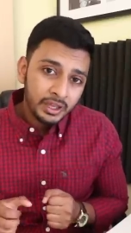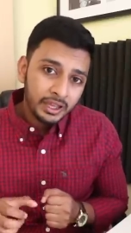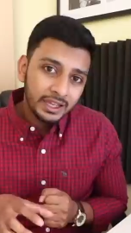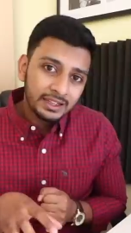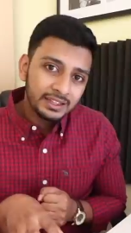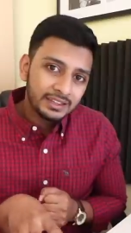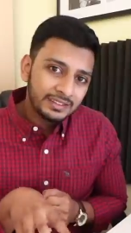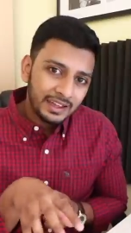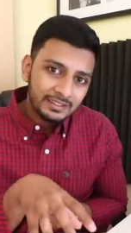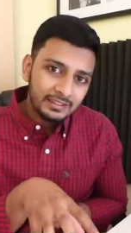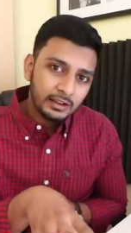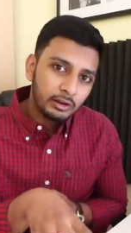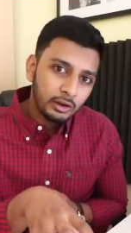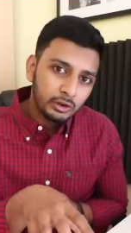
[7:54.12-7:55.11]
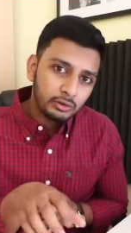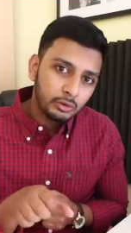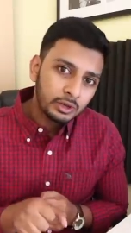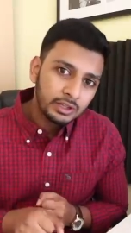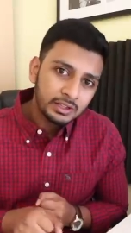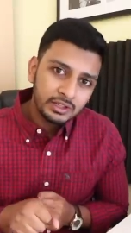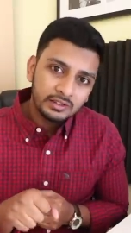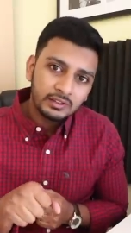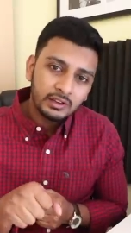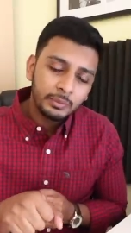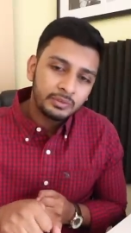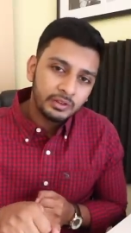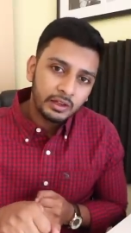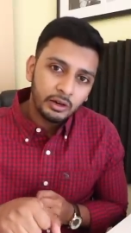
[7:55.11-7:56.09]
in this asset class, or in this
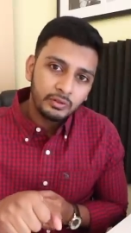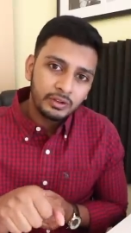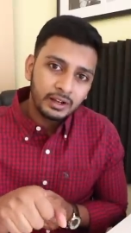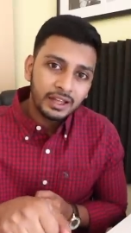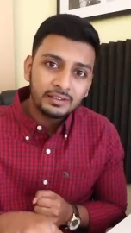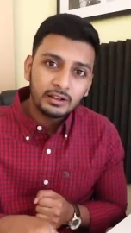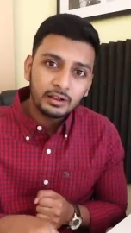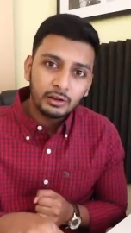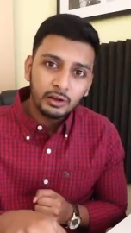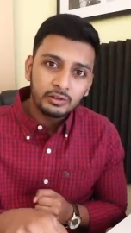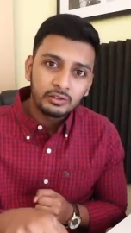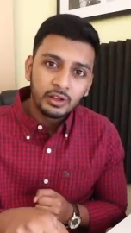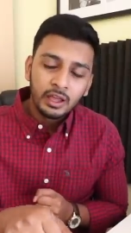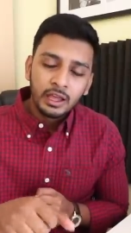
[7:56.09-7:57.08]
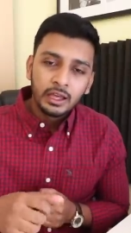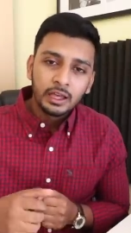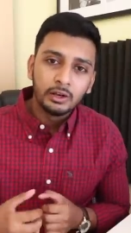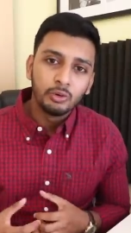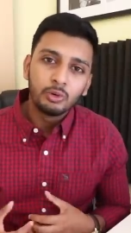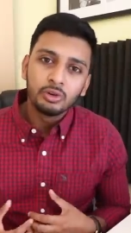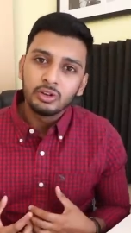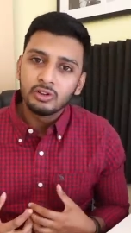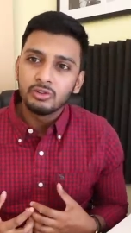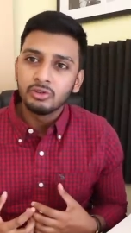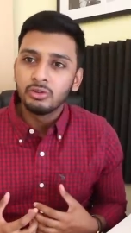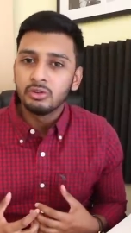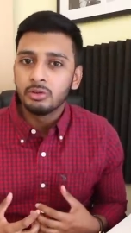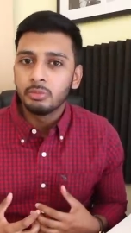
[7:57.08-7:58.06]
subset of an asset class, in order
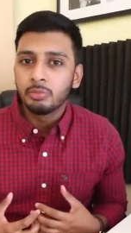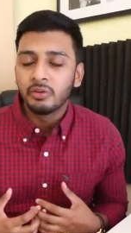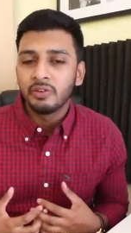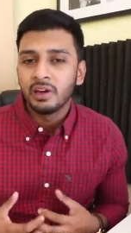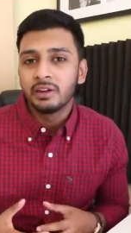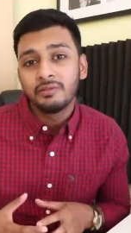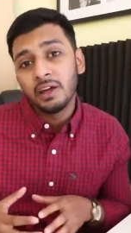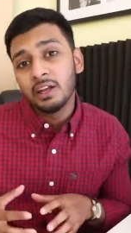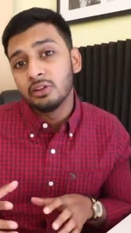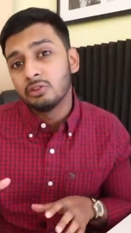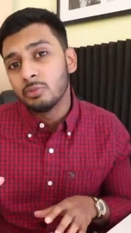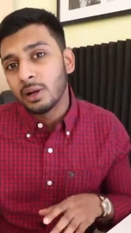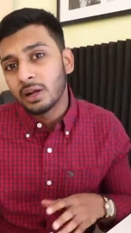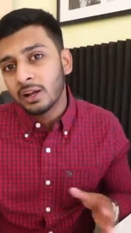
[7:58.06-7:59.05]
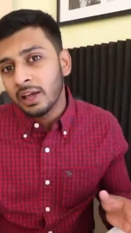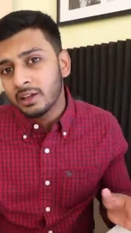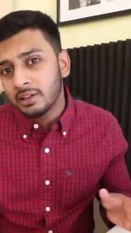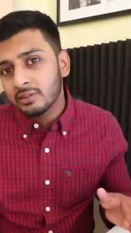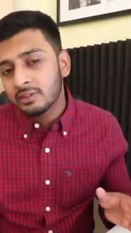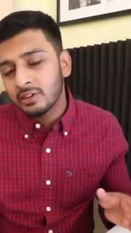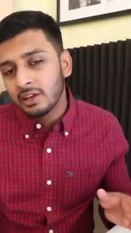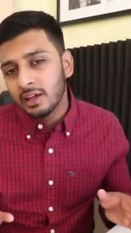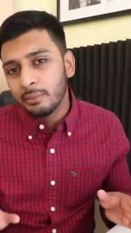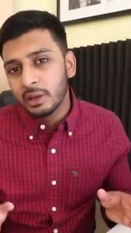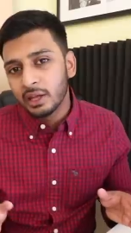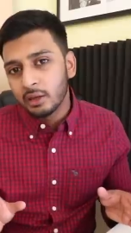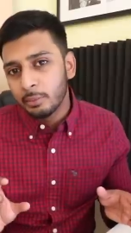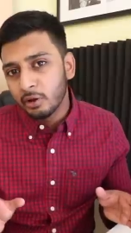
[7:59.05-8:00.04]
to provide value to my clients and
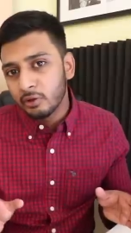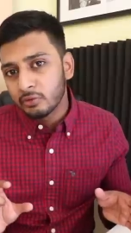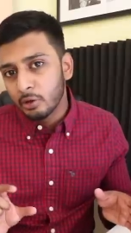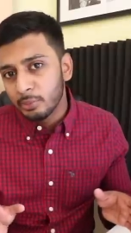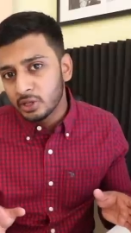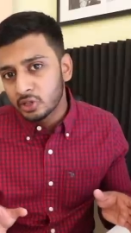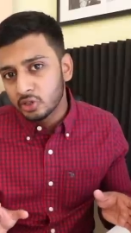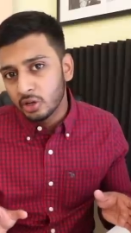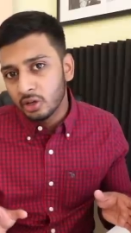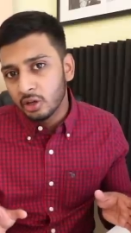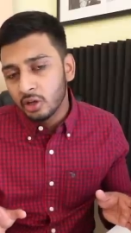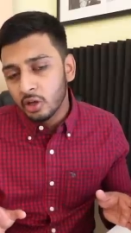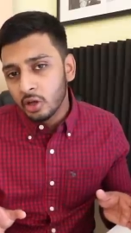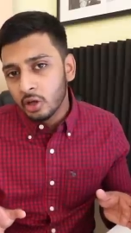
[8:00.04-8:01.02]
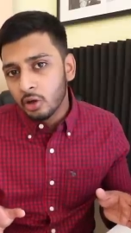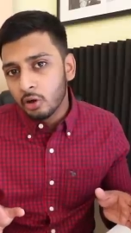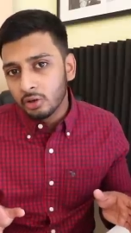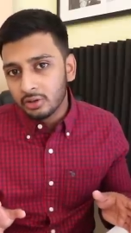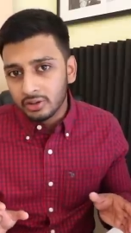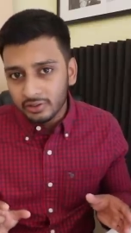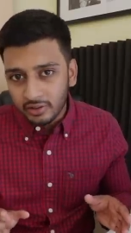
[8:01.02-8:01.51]
make a bit of commission on the